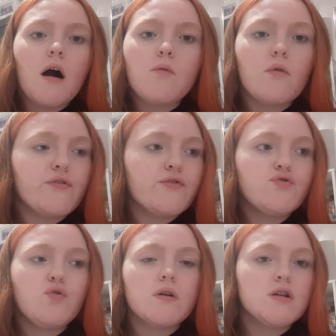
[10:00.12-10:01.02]
I wasn't
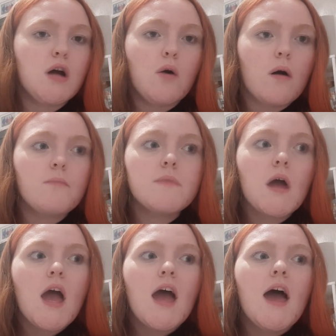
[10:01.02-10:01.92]
talking to no one.
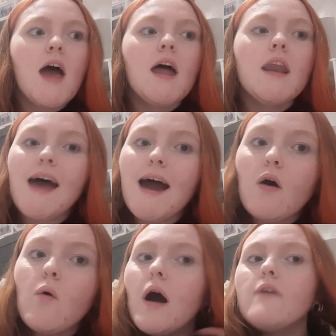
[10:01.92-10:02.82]

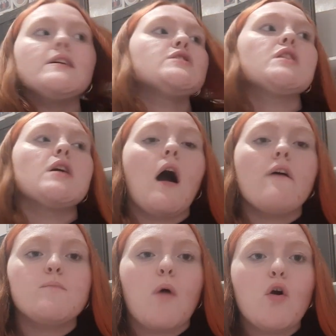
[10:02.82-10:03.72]
Now I've literally
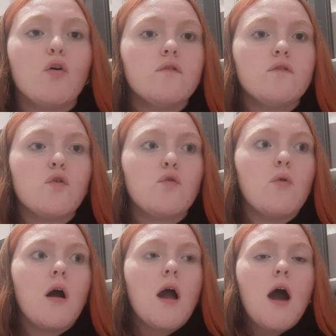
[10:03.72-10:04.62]
I've spoken
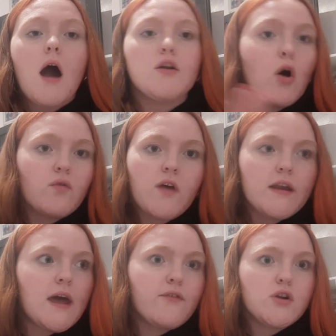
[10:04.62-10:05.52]
to adults I
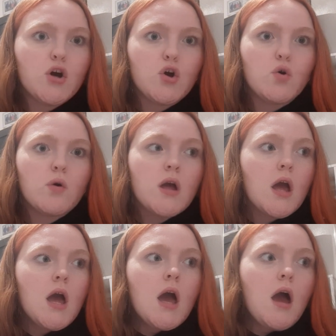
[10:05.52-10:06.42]
never knew,
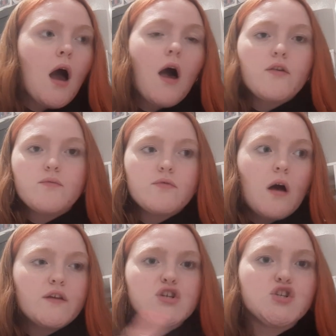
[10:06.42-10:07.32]
uh,
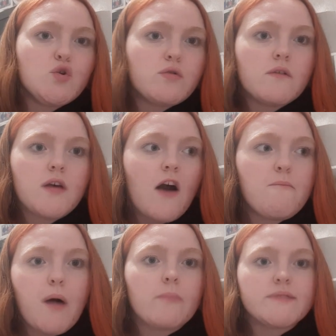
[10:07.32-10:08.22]
other students that
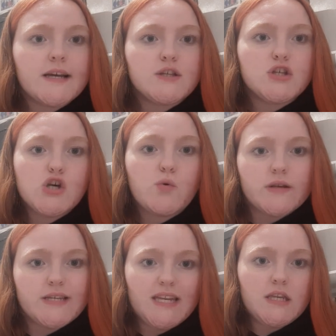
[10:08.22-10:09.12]
I've bumped into
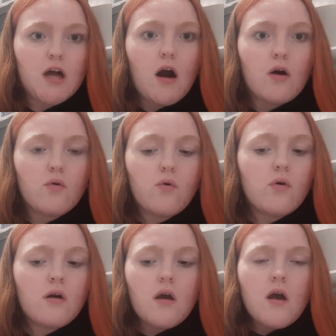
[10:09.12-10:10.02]
and didn't know.
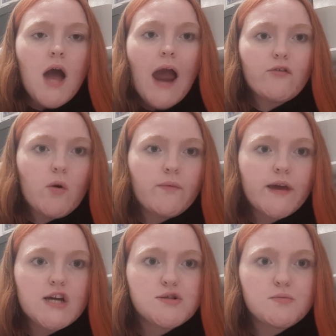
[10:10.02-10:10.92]
I have
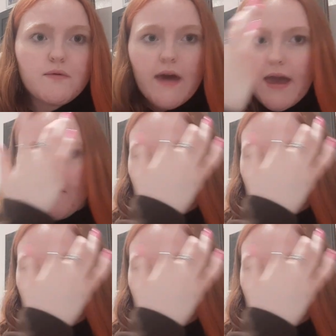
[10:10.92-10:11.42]
conversations with them.